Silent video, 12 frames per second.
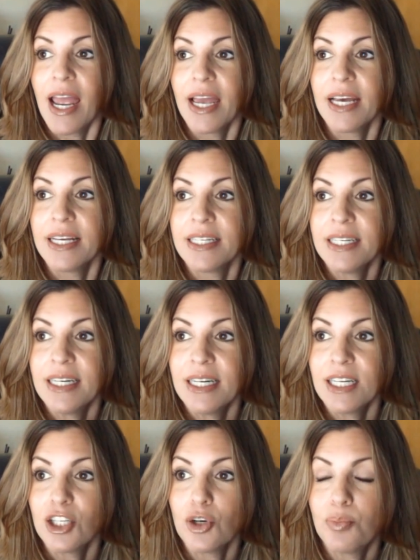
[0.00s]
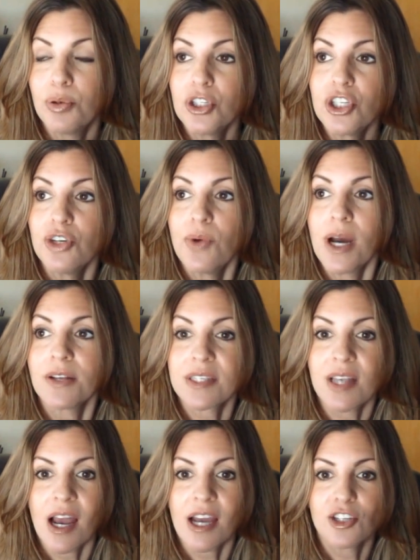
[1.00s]
and you know pushing you
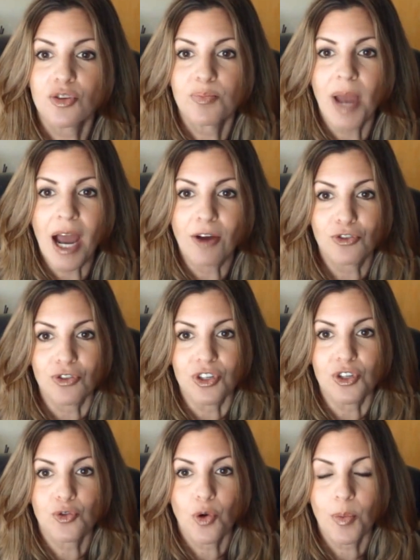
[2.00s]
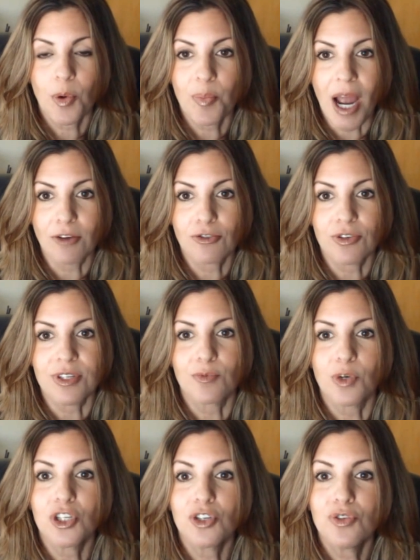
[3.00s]
outside your boundaries your normal boundaries
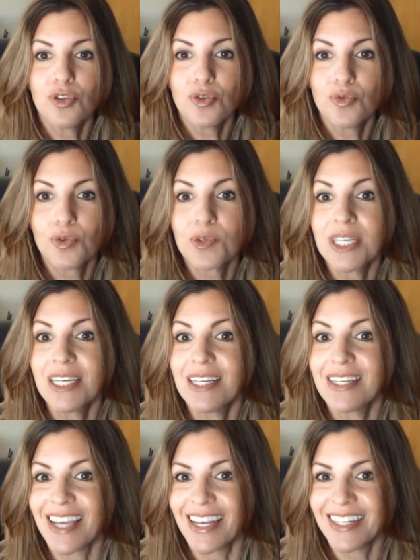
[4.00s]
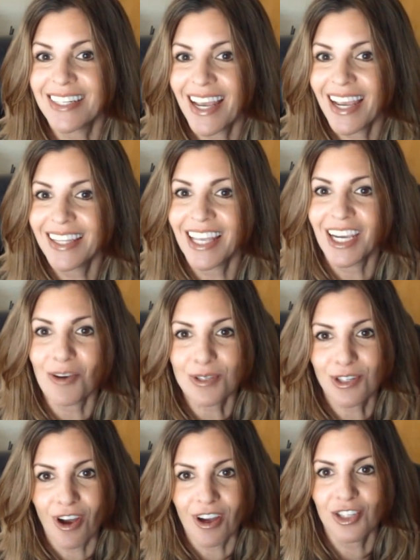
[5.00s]
of what you do routine day to day like i
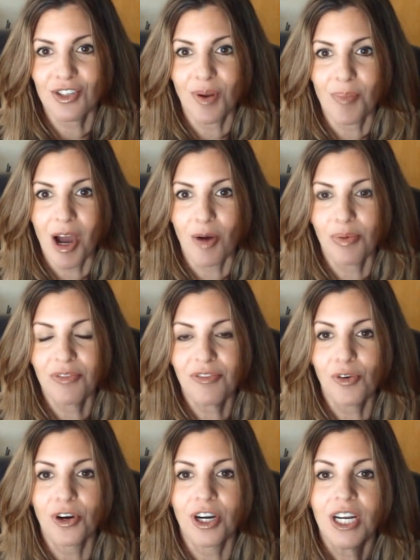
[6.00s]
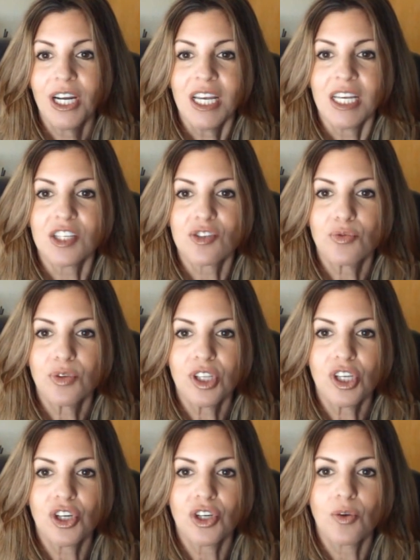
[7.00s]
was talking about before is a
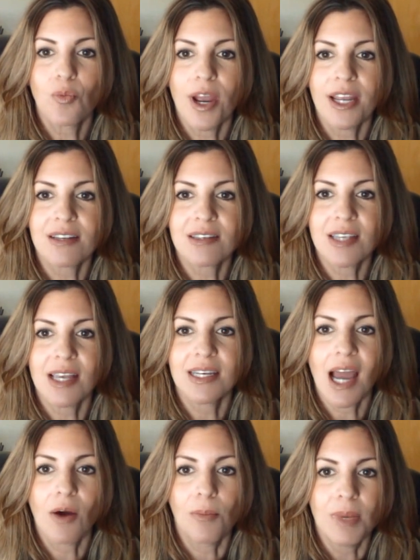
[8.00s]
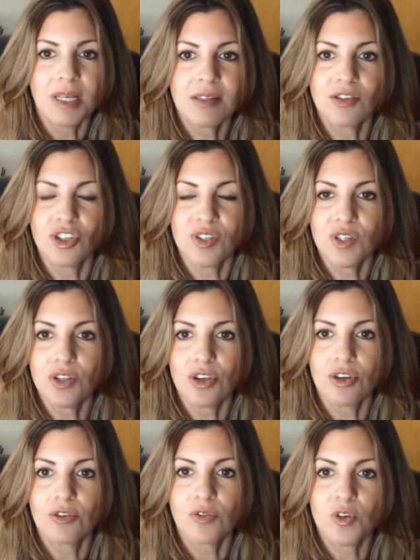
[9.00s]
really good way to send out messages to
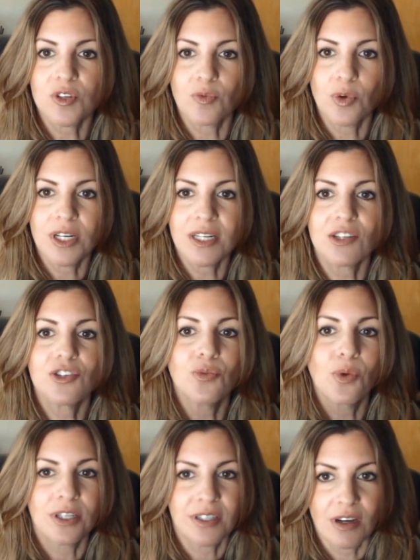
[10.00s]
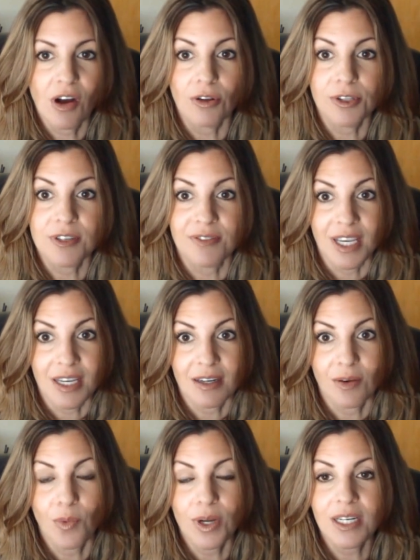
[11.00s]
the universe of what it is you want to cultivate
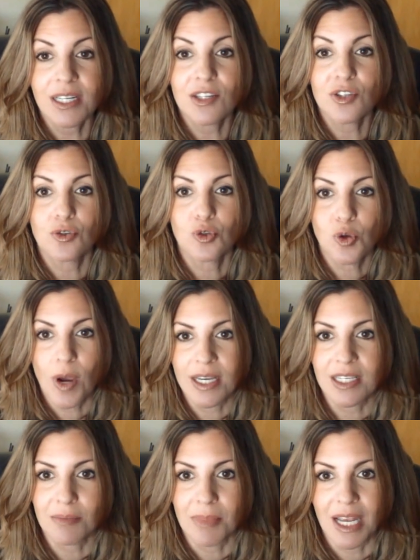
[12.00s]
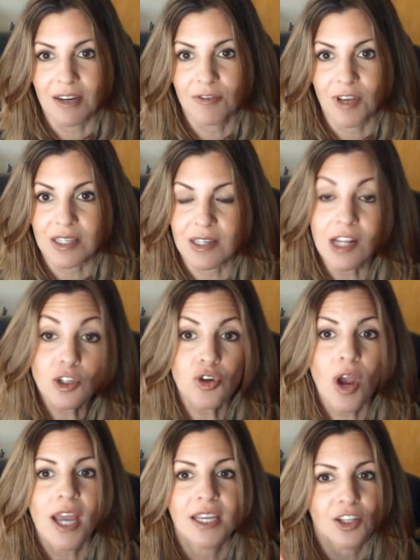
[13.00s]
what it is you're trying to manifest not
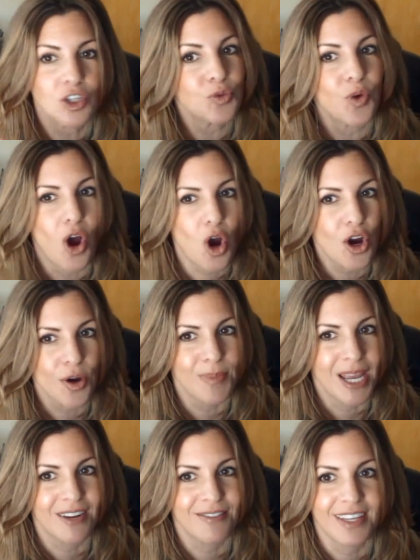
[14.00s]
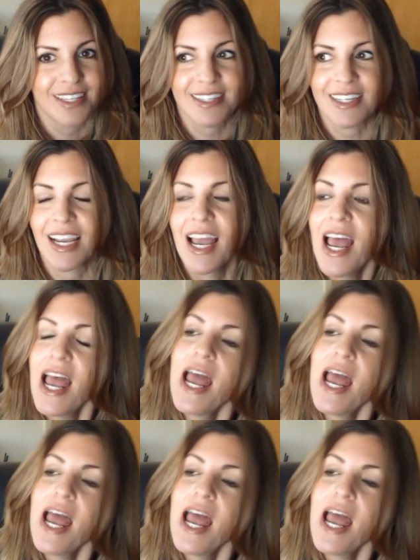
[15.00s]
trying that you are manifesting